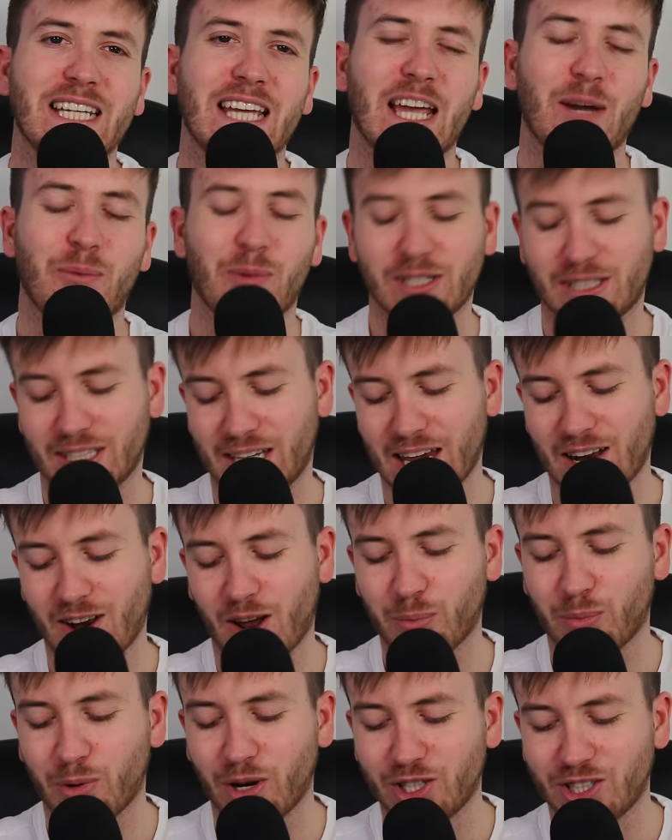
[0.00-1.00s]
And once again, I
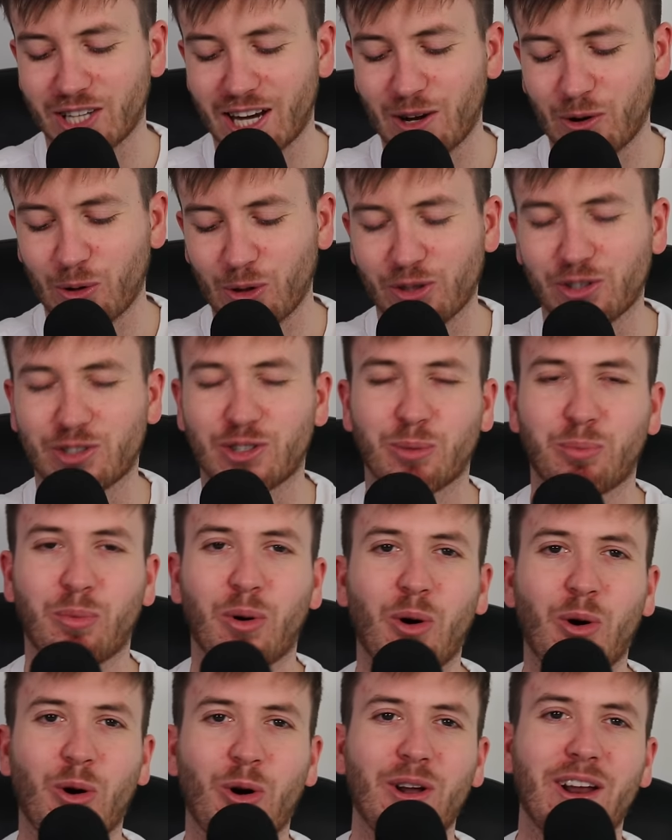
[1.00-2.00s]
appreciate all the
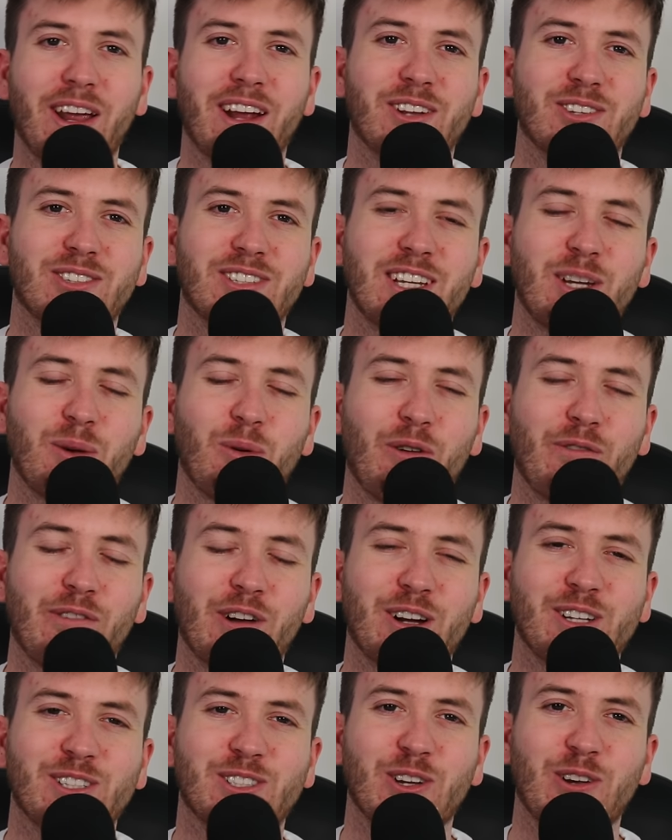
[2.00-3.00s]
support and I'll see you all
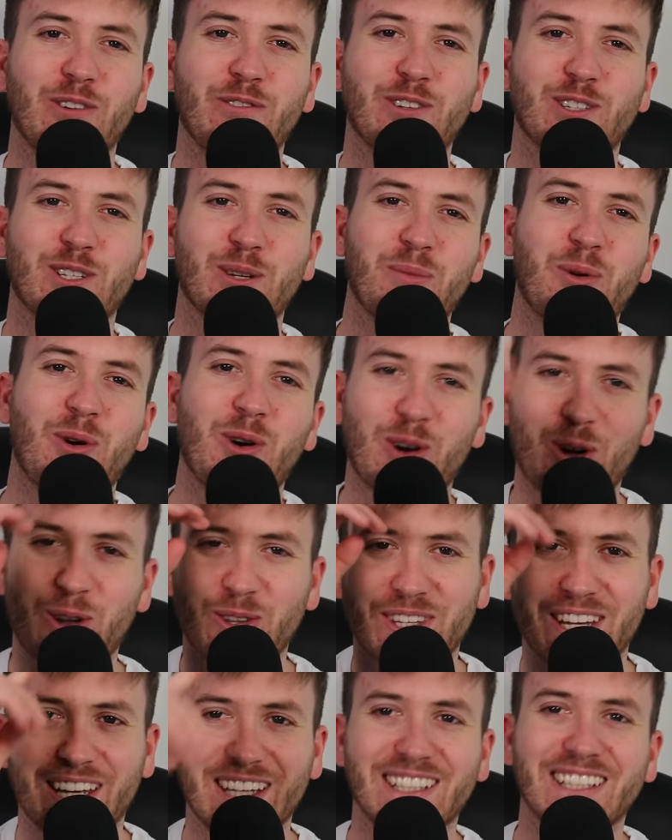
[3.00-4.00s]
very soon for some more
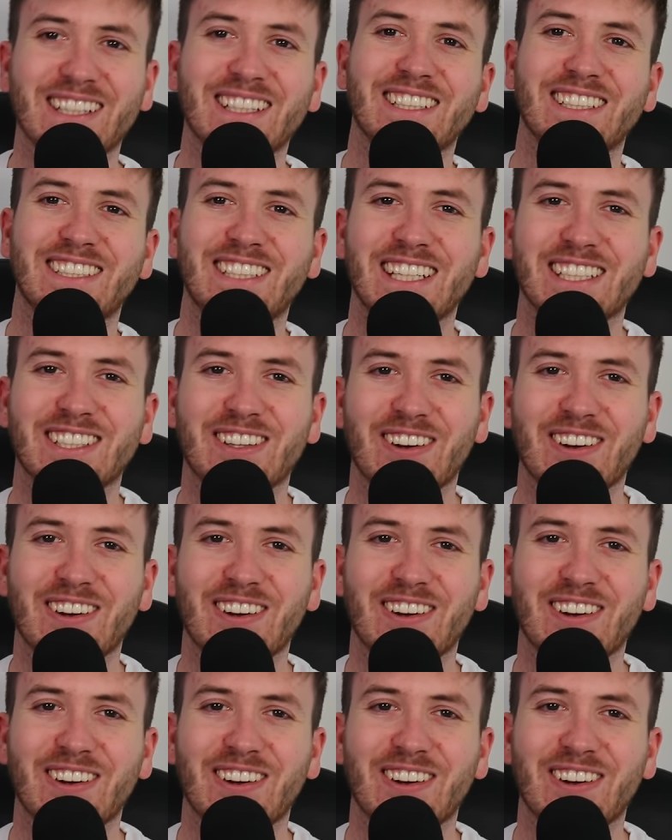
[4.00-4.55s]
content. Cheers,